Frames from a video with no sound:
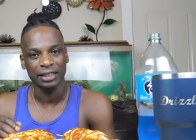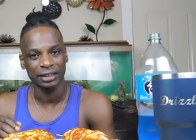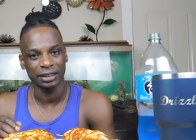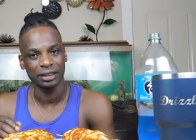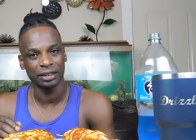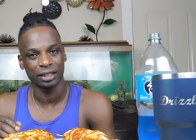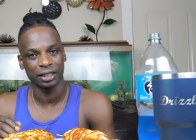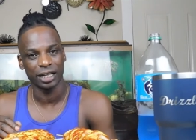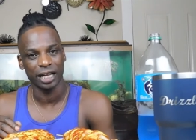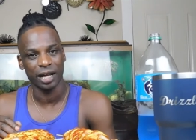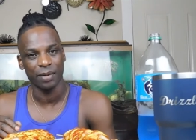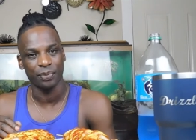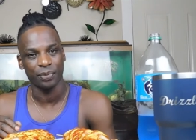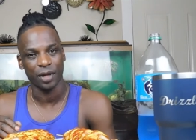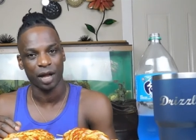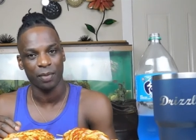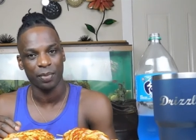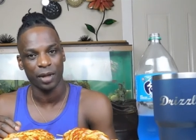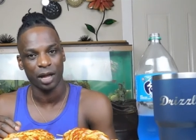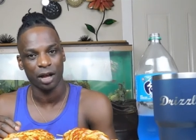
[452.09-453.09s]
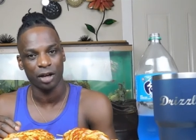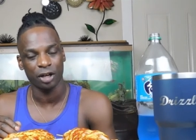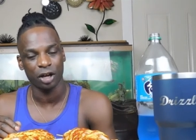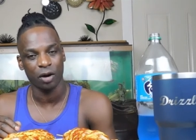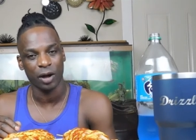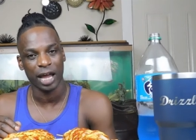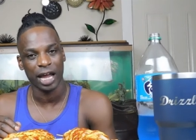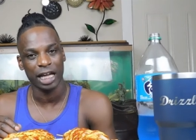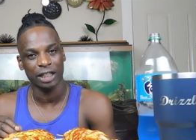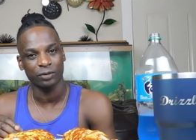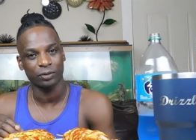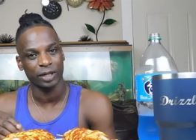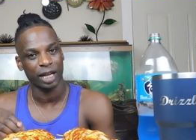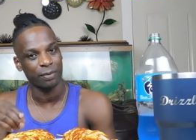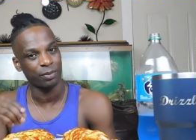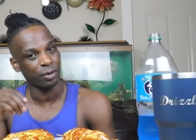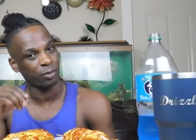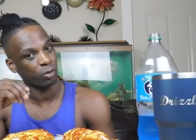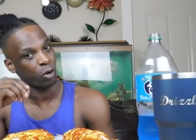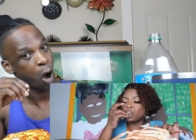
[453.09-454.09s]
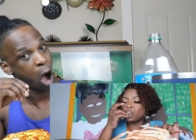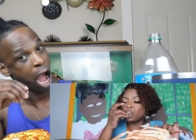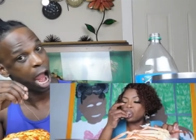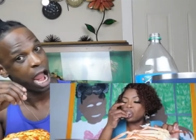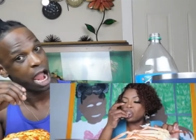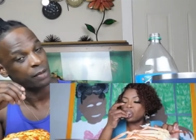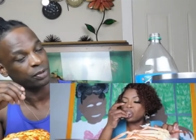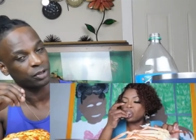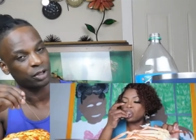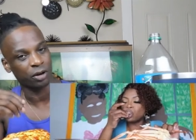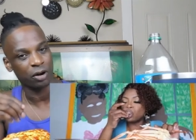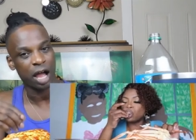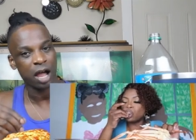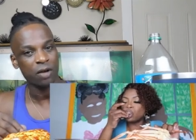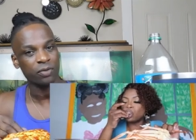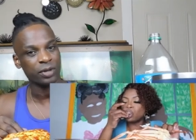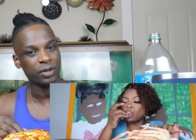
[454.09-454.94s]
seen the damn thumbnail of your ass that them crabs, girl. I